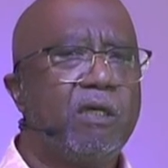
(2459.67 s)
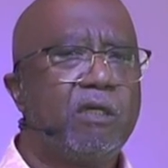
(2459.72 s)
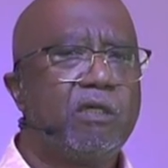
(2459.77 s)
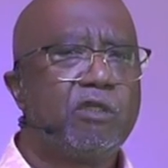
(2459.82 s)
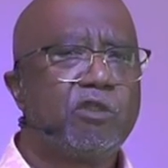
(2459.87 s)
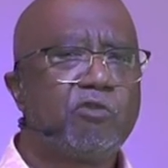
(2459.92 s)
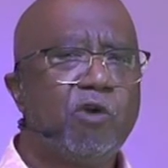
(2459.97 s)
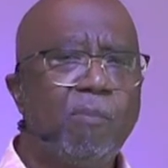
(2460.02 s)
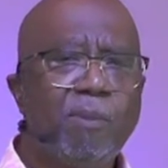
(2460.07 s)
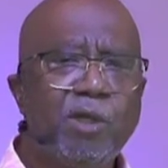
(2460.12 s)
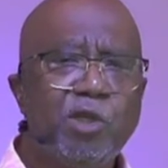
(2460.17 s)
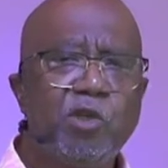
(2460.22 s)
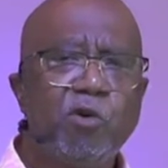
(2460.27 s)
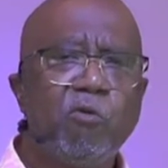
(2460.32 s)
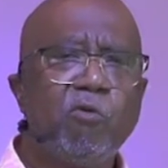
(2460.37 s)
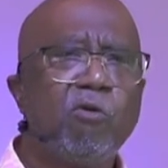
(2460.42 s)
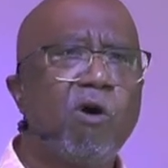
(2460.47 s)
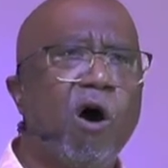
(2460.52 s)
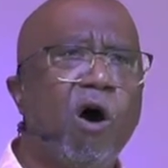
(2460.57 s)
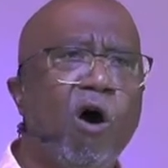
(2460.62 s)
So I'm going
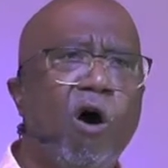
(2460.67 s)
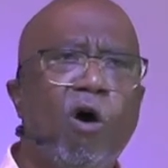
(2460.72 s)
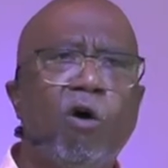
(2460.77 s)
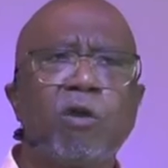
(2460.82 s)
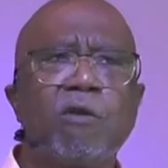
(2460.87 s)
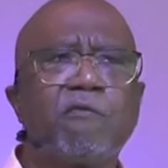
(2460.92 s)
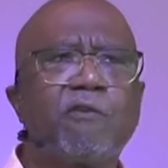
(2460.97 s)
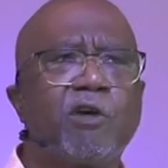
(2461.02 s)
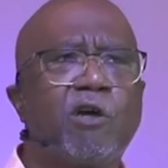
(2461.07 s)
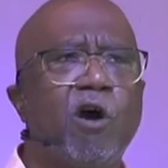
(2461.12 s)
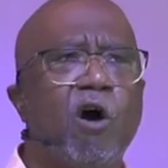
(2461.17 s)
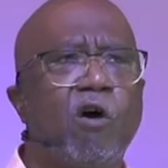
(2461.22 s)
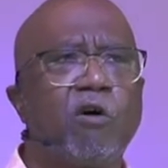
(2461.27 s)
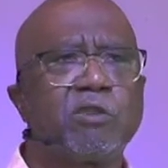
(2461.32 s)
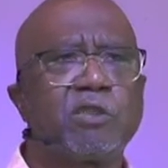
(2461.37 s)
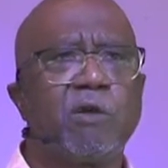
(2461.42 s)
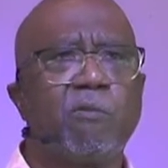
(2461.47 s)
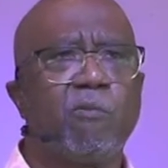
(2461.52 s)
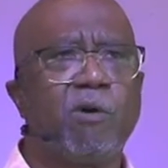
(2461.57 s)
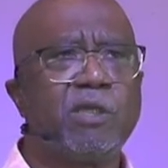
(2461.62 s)
to do all of the
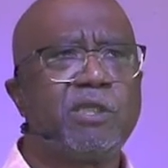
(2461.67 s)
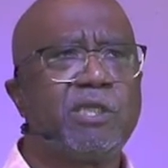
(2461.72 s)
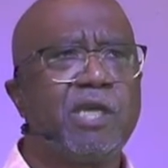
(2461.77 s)
calls at one